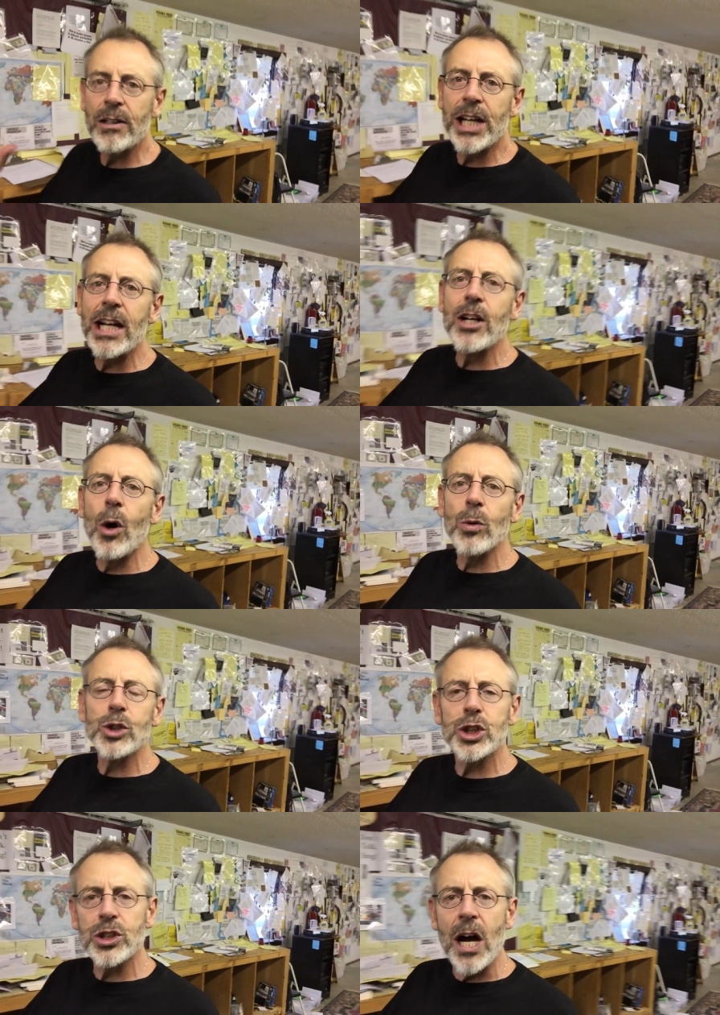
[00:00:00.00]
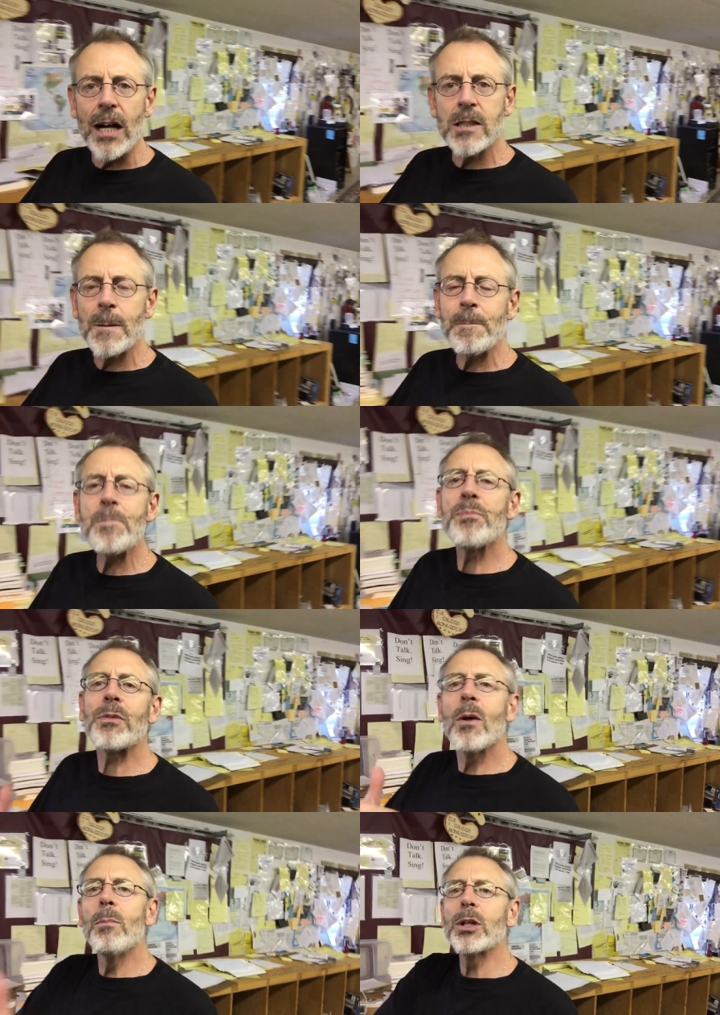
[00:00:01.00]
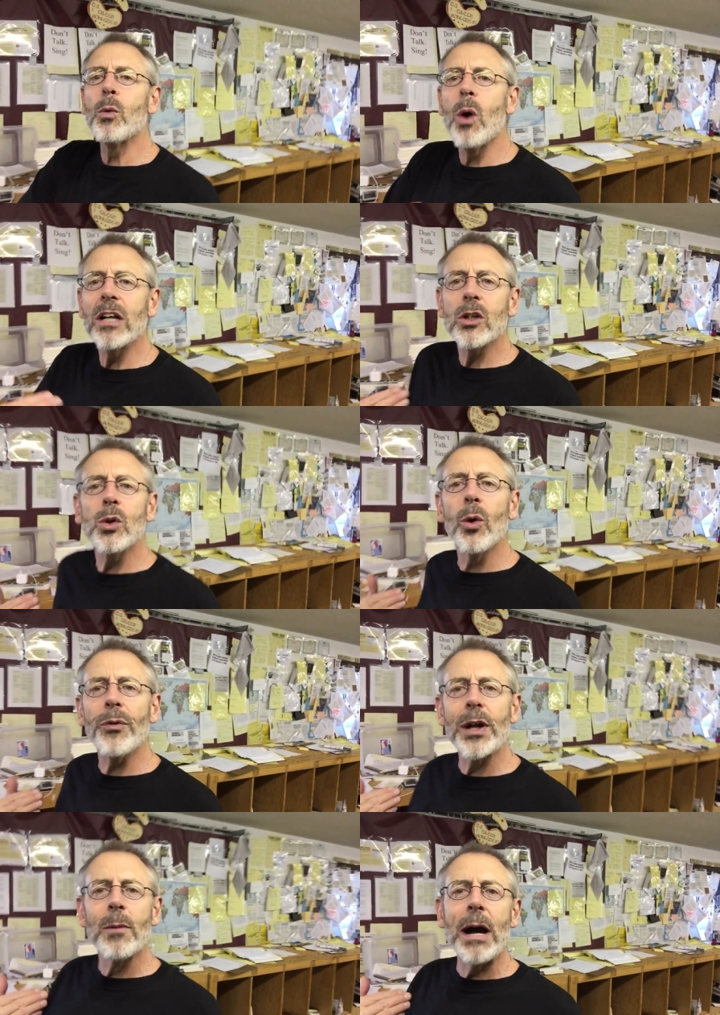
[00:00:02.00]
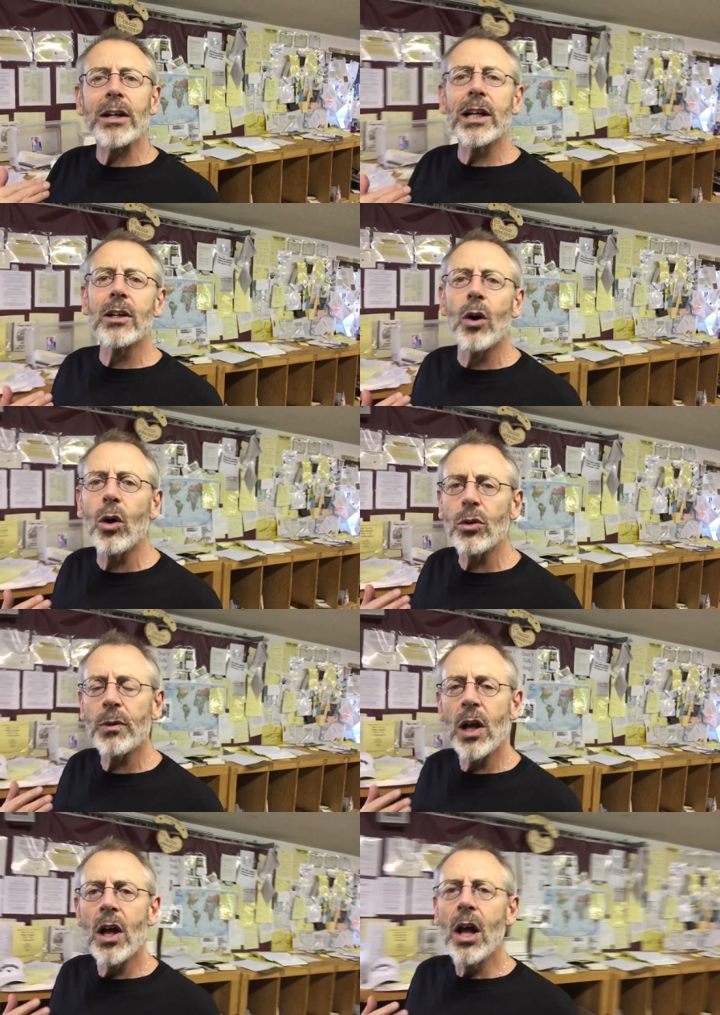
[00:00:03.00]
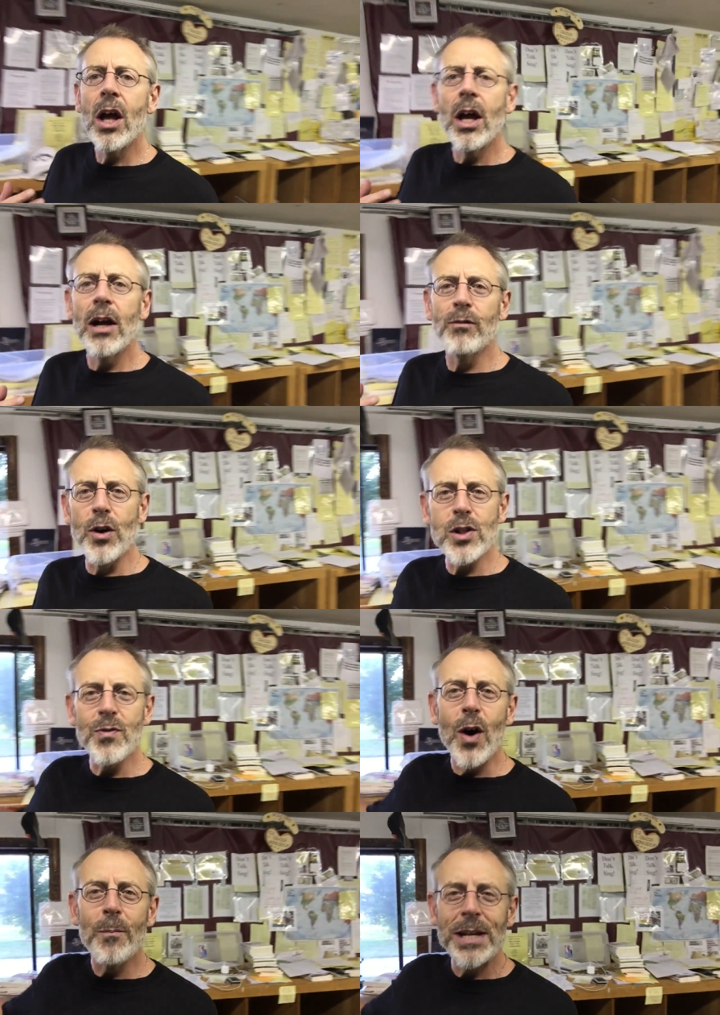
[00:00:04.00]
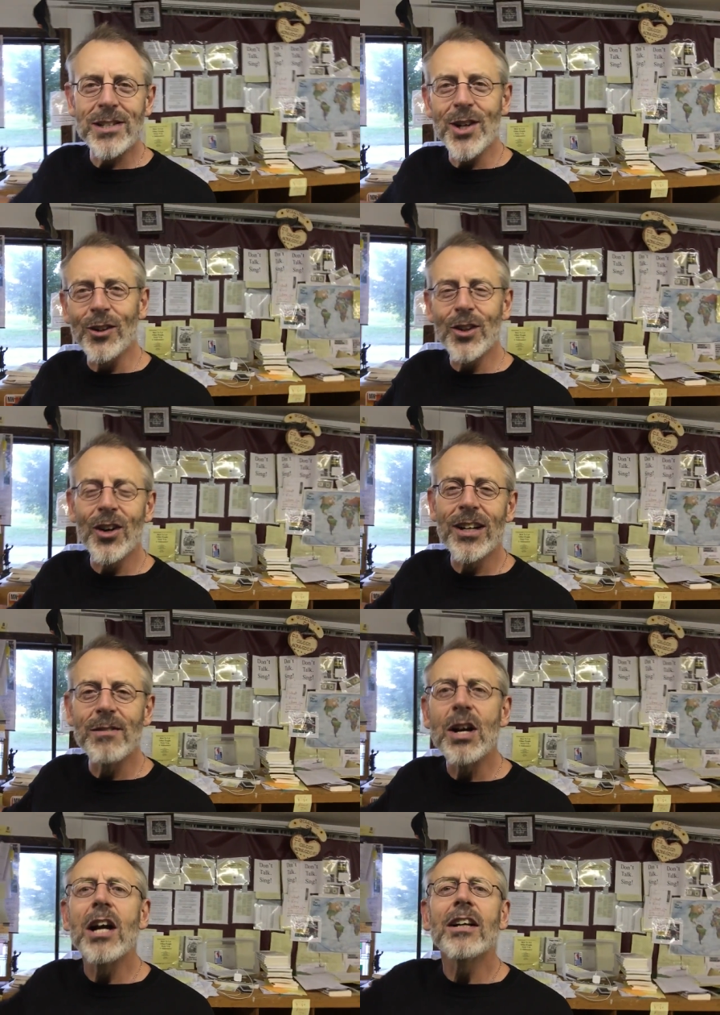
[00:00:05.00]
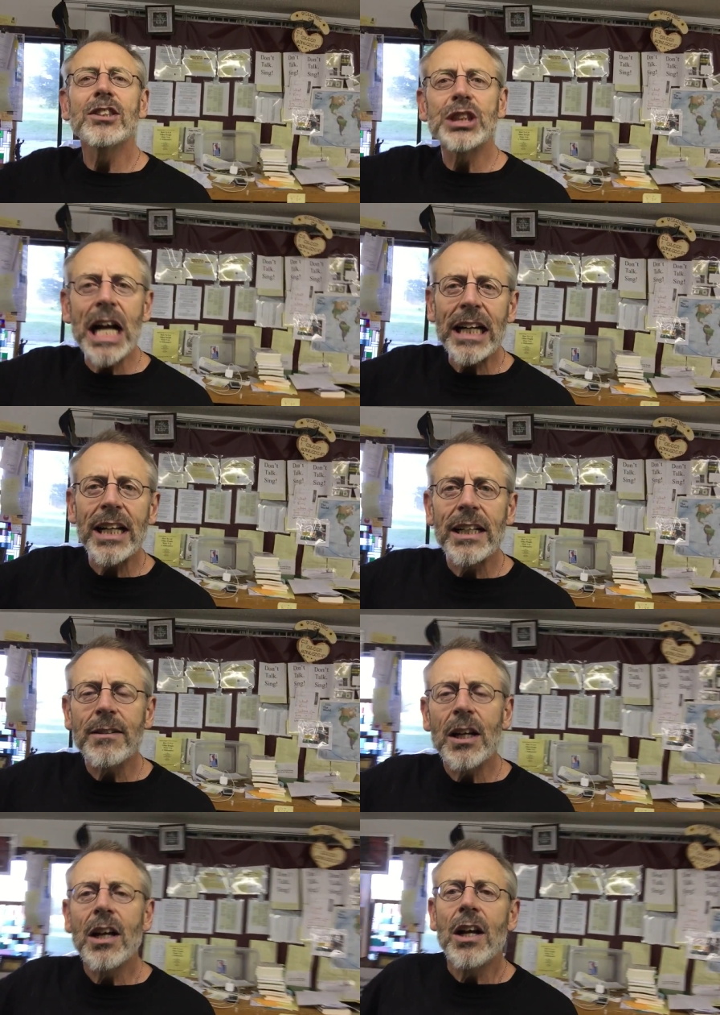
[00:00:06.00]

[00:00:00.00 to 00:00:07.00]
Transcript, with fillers: Getting old sucks, but the one cool thing about getting old, first of all, it beats the alternative. Second,